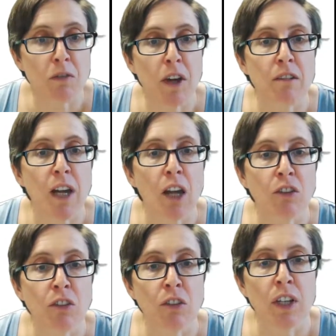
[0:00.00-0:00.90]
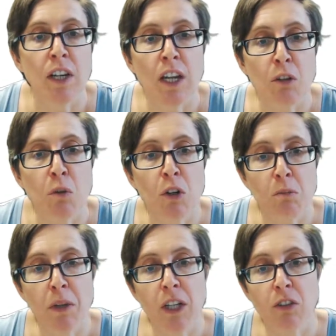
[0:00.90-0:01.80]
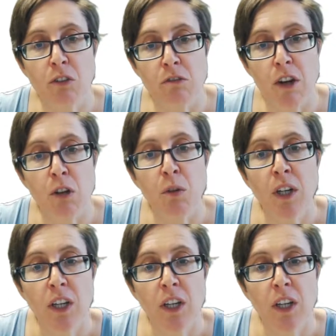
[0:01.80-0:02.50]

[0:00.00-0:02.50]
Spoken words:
variation in any one pixel row